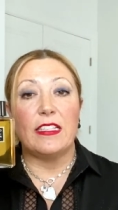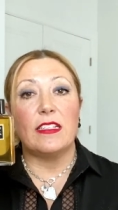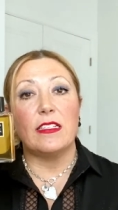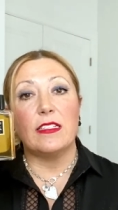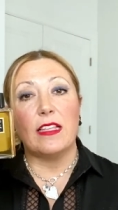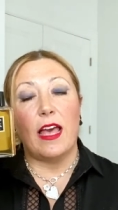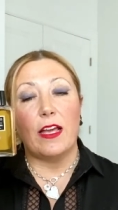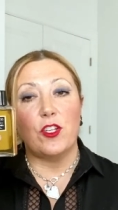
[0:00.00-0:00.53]

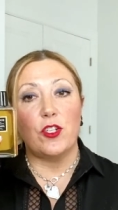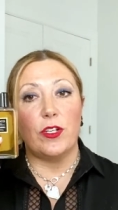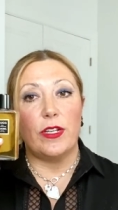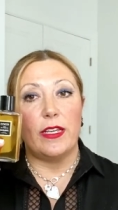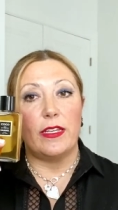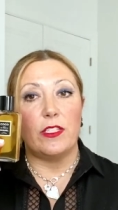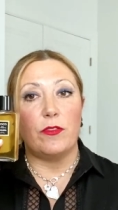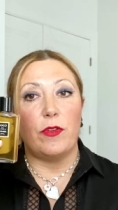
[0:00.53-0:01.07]
This actually,
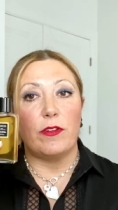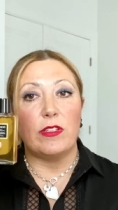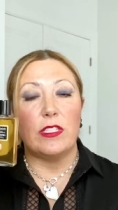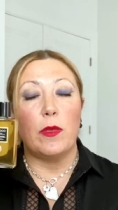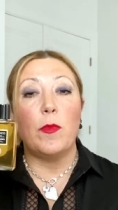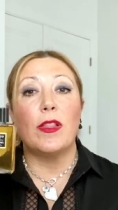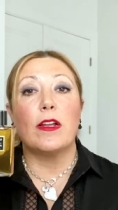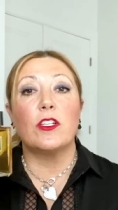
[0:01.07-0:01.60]
it's very
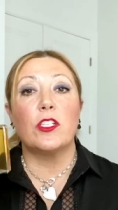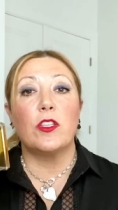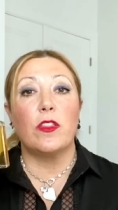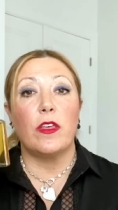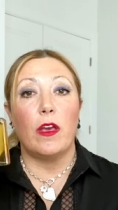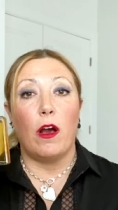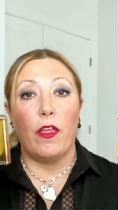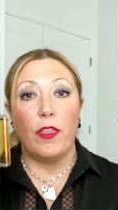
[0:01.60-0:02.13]
similar to
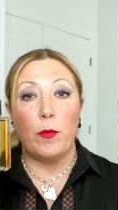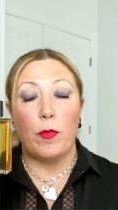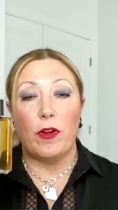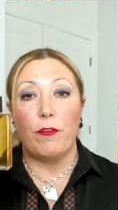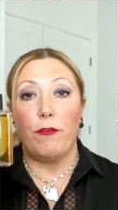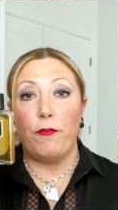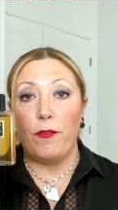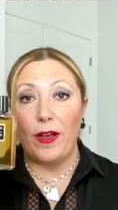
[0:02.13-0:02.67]
the eau de
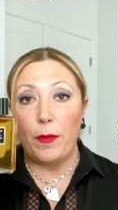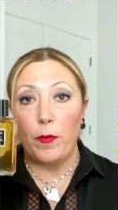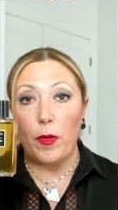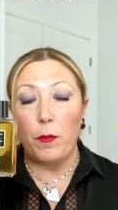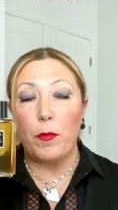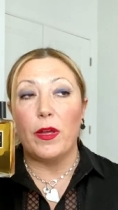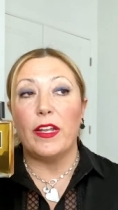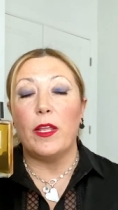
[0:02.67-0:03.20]
parfum,
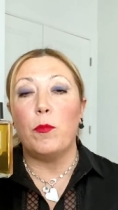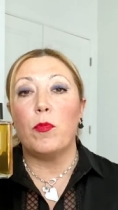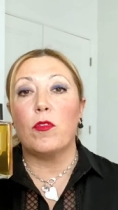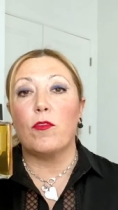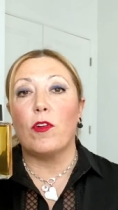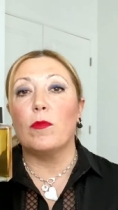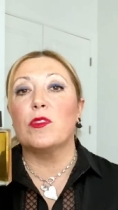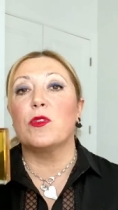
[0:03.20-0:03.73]
but it
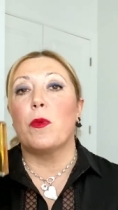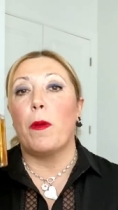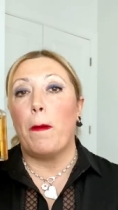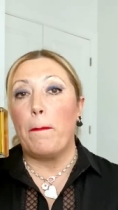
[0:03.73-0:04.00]
performs